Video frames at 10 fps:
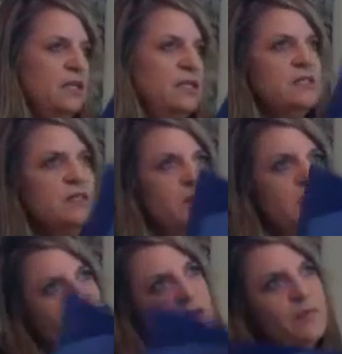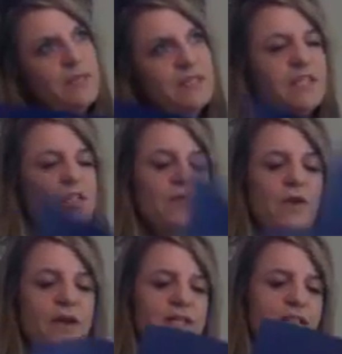it's going from, let's see, your
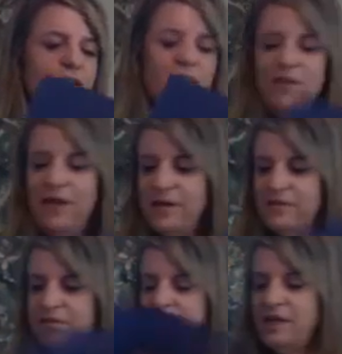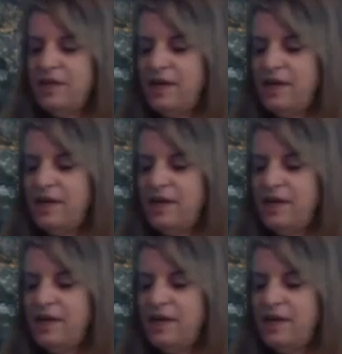right to your left.